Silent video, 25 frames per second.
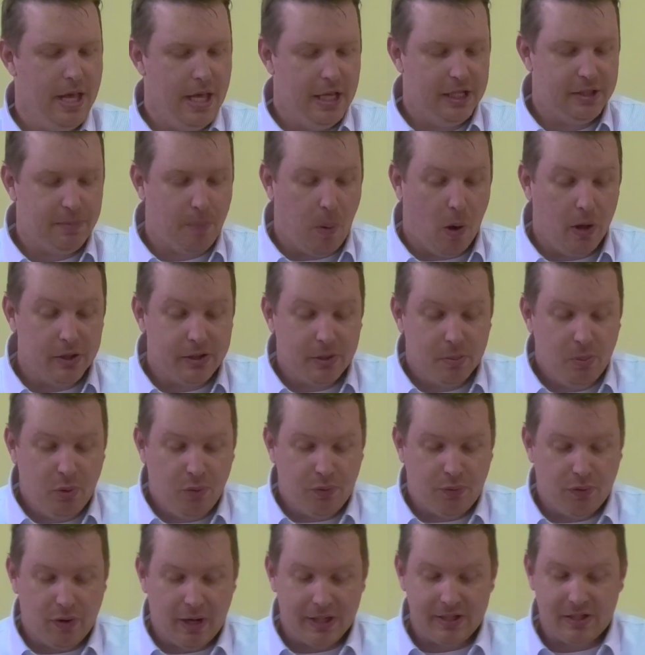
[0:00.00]
It's possible
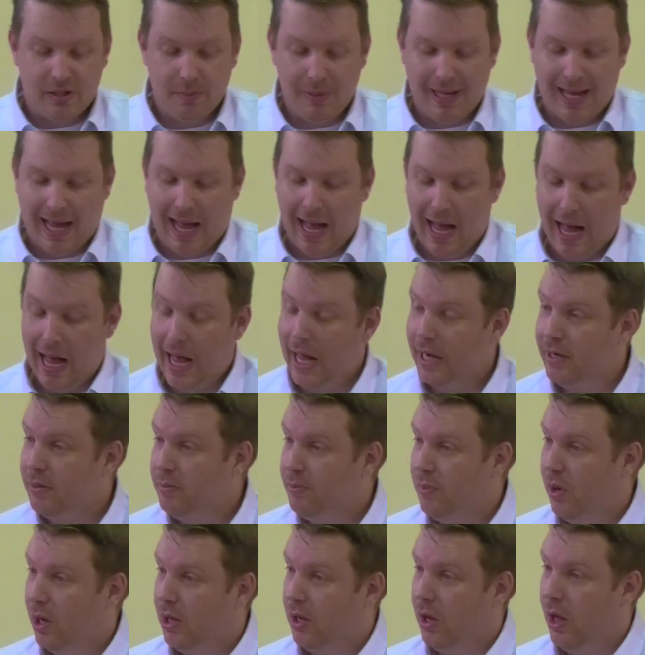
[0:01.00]
for us to be
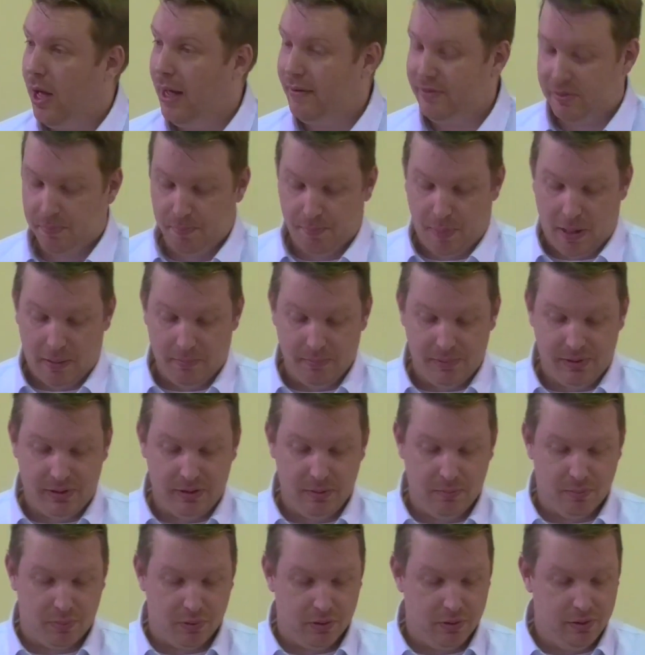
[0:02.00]
hardened by life's bumps
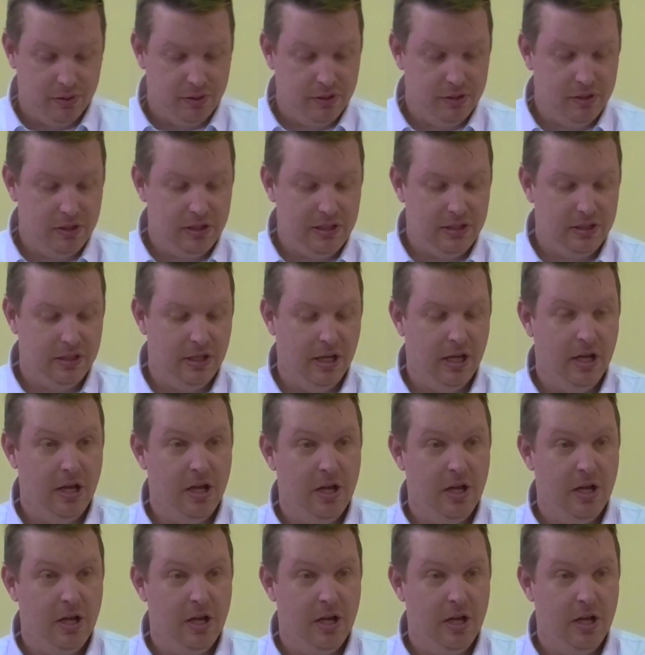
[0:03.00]
and bruises,